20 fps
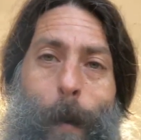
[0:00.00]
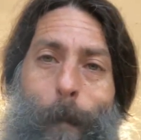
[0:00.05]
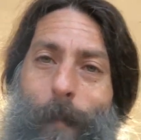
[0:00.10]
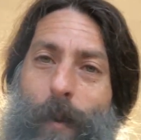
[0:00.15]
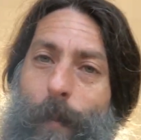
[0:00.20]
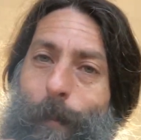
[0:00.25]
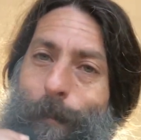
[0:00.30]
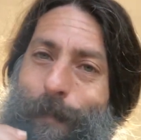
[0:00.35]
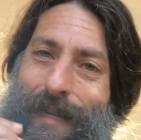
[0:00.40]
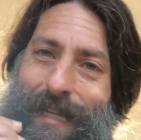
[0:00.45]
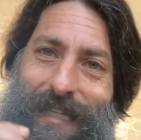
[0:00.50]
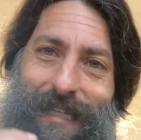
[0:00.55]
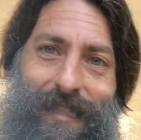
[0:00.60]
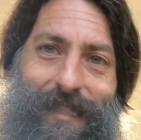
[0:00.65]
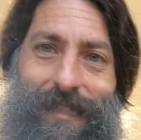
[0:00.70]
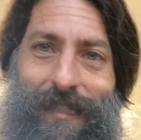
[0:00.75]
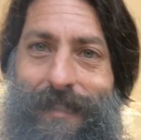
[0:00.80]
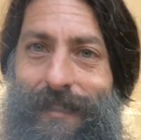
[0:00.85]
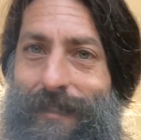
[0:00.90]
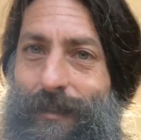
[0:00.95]
But
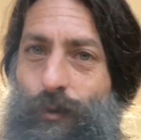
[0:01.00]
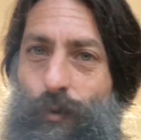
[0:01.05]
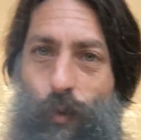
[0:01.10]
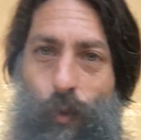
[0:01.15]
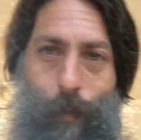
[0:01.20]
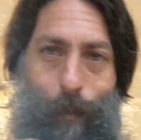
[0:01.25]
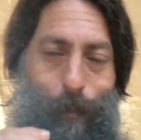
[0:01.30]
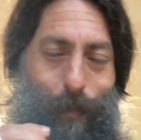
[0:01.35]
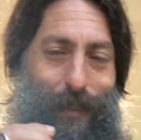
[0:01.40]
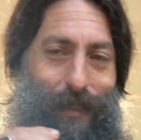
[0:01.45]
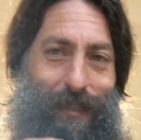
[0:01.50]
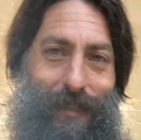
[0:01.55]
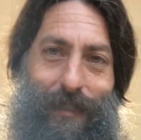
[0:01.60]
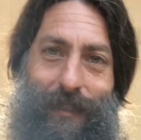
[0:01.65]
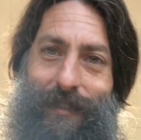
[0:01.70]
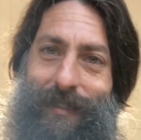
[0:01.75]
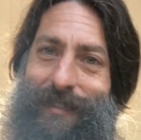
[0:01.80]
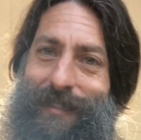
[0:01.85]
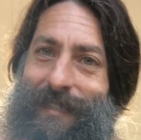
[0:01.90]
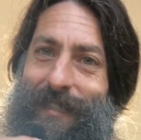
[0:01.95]
please,
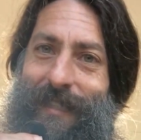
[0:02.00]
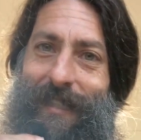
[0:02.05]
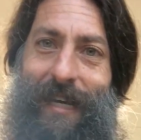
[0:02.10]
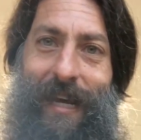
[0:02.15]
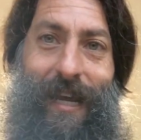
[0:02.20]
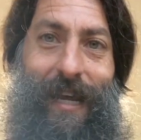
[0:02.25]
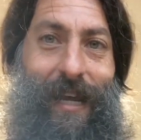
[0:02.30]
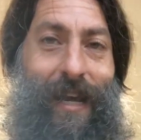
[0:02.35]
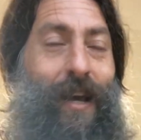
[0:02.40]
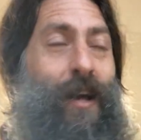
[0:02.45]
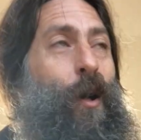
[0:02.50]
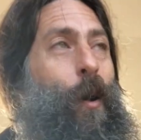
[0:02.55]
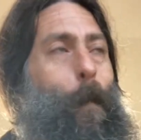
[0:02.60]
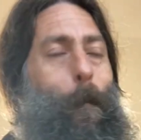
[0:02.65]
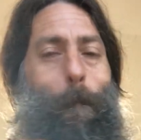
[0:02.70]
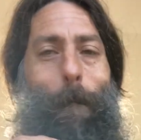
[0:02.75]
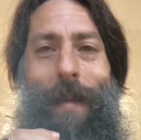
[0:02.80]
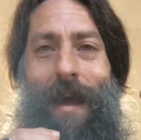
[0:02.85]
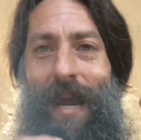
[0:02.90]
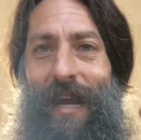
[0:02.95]
please, today,
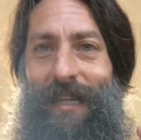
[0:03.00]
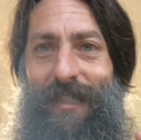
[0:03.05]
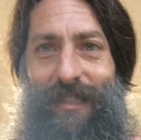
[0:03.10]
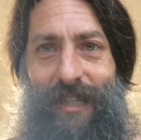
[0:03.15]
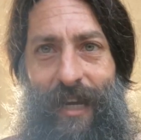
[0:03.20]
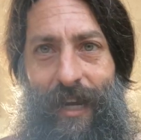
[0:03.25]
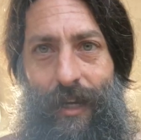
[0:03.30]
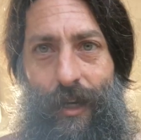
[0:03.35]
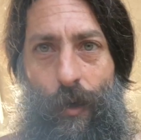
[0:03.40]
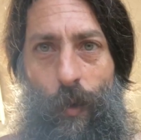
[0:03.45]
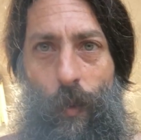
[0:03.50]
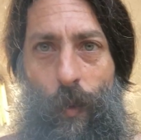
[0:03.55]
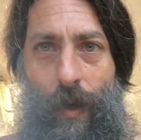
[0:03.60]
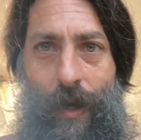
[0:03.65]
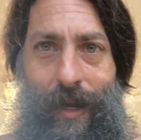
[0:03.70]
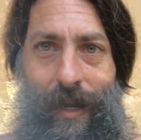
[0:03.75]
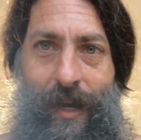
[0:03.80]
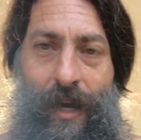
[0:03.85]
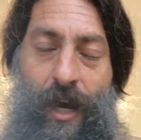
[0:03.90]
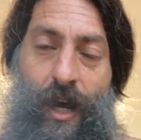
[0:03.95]
main
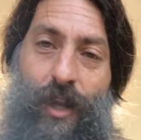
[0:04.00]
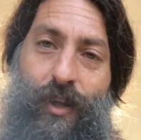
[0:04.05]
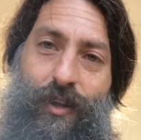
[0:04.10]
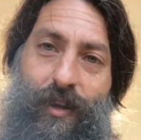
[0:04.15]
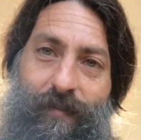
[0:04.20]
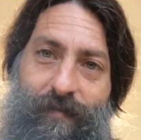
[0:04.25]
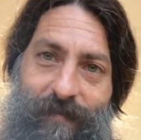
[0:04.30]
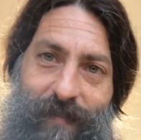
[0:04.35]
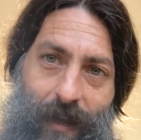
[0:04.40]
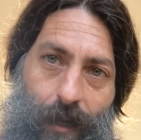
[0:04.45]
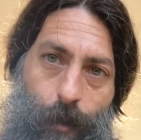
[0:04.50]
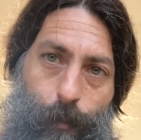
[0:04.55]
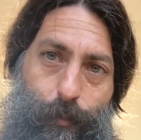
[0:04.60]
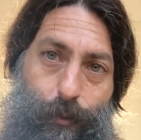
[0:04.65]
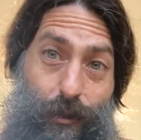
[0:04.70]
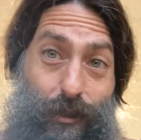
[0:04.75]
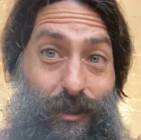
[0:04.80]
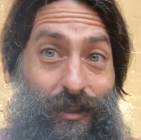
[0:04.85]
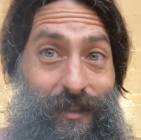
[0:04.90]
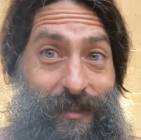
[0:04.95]
takeaway, develop
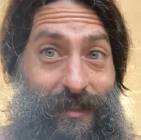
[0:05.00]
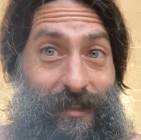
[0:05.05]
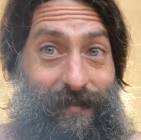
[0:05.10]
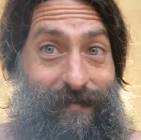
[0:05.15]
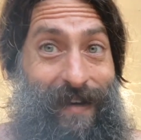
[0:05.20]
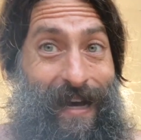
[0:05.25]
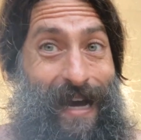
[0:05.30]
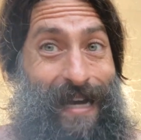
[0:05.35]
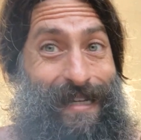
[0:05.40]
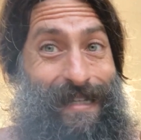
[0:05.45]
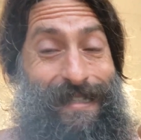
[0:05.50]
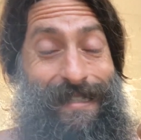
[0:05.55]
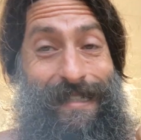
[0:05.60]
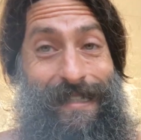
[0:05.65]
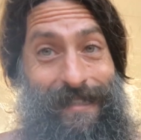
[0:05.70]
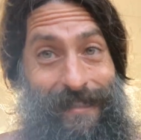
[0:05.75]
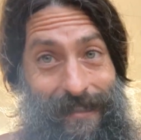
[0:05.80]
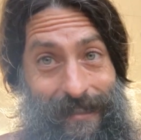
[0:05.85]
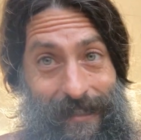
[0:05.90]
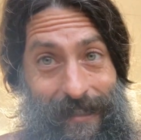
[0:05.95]
your sense of
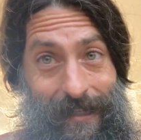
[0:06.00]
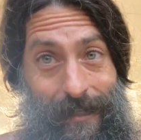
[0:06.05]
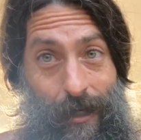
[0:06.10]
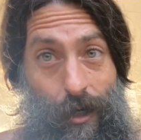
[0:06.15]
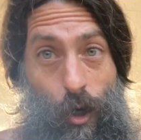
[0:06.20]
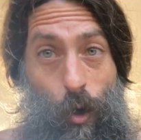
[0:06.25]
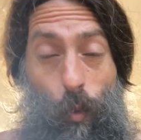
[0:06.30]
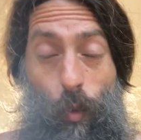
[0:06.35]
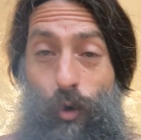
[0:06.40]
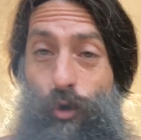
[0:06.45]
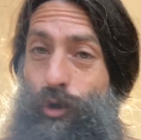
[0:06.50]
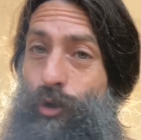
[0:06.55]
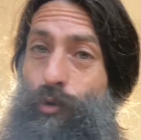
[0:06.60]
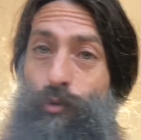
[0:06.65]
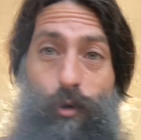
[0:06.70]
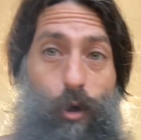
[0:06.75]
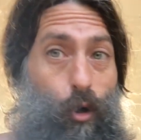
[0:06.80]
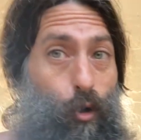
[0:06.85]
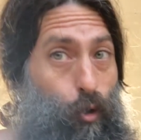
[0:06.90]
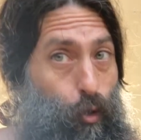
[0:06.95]
identity. Once you
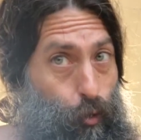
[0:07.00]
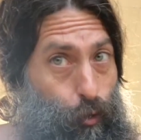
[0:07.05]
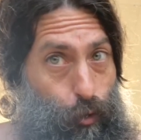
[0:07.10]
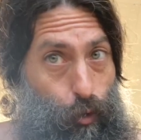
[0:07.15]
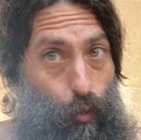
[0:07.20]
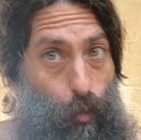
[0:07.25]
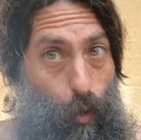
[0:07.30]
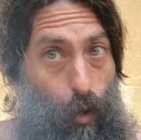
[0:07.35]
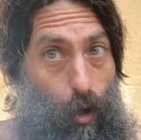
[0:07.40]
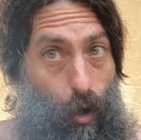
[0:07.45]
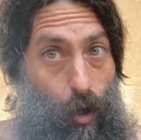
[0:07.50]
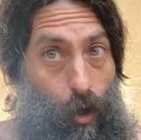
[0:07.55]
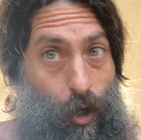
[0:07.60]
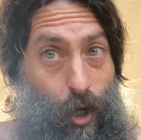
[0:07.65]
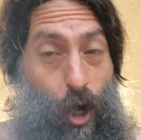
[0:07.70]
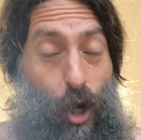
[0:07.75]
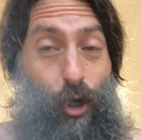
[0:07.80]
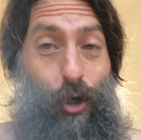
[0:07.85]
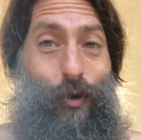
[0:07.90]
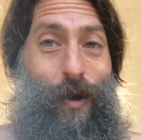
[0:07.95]
know who you are,
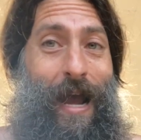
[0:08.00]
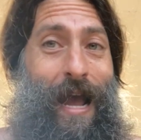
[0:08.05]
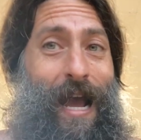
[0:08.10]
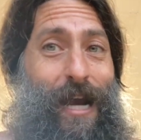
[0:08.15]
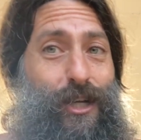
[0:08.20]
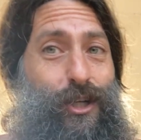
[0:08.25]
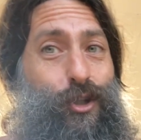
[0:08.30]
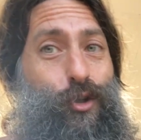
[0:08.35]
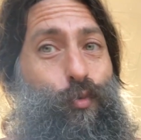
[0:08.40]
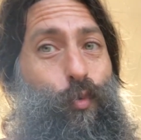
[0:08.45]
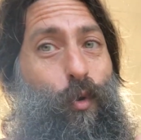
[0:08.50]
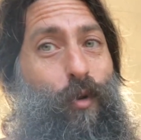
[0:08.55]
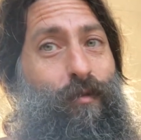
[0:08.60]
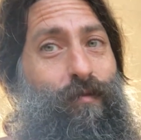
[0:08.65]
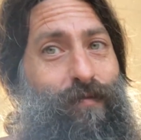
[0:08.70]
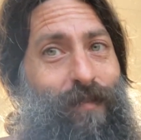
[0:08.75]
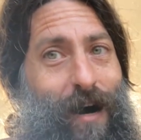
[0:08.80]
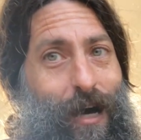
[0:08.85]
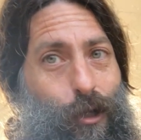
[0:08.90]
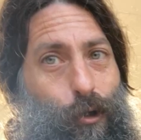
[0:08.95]
your actions will
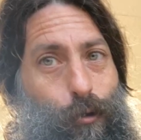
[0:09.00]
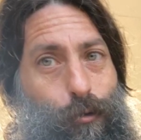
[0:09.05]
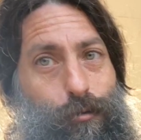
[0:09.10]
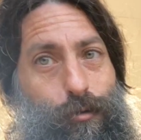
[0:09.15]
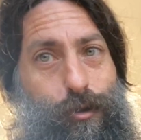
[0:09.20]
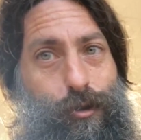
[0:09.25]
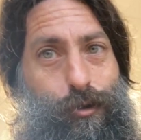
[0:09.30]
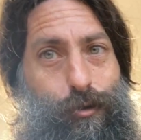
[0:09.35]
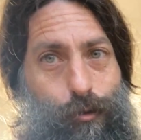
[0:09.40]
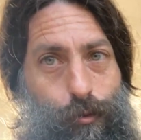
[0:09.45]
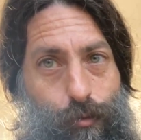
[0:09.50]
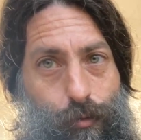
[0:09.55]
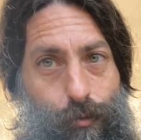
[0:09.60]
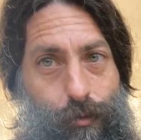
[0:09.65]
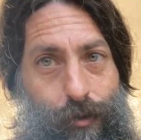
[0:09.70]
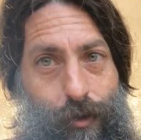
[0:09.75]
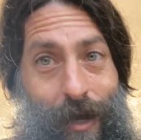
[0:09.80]
follow suit.